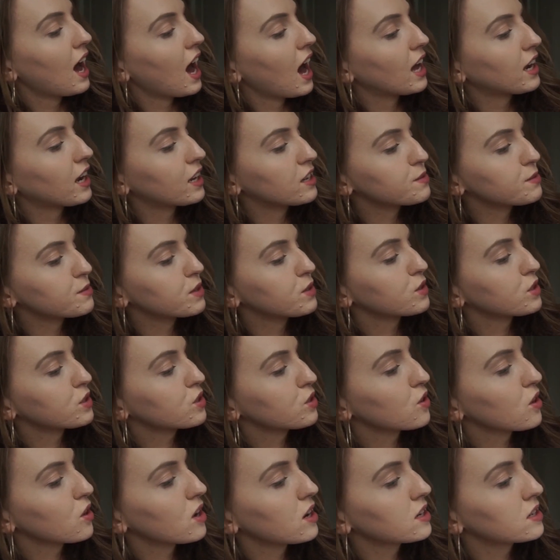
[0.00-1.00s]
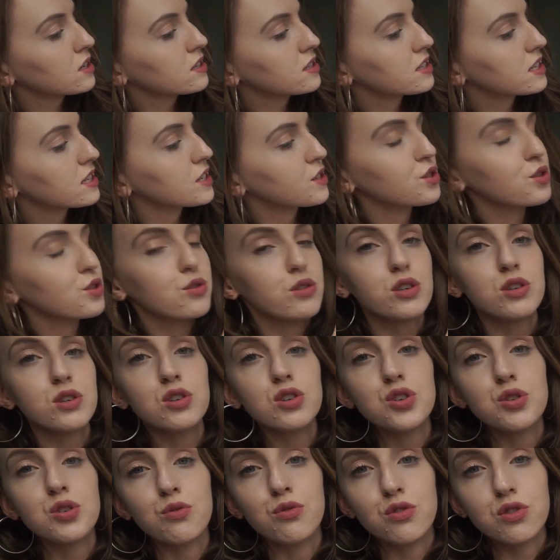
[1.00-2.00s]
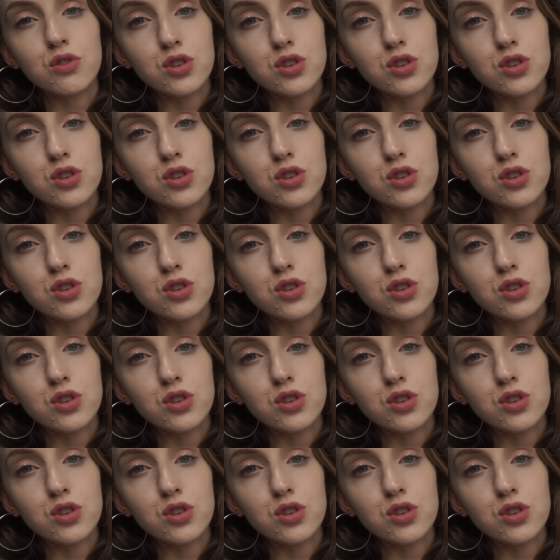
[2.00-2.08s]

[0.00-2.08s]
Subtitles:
And as we go across, it's going to